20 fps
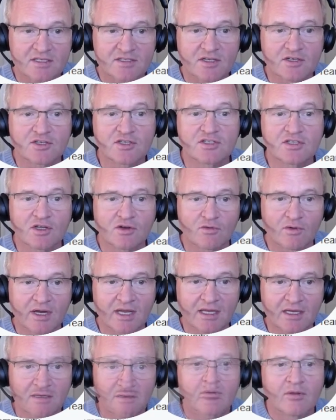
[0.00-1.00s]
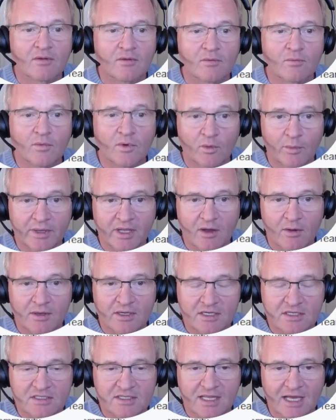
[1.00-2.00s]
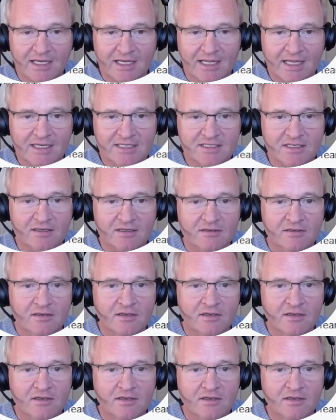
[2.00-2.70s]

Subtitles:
such as the Green, we'll be going into that later,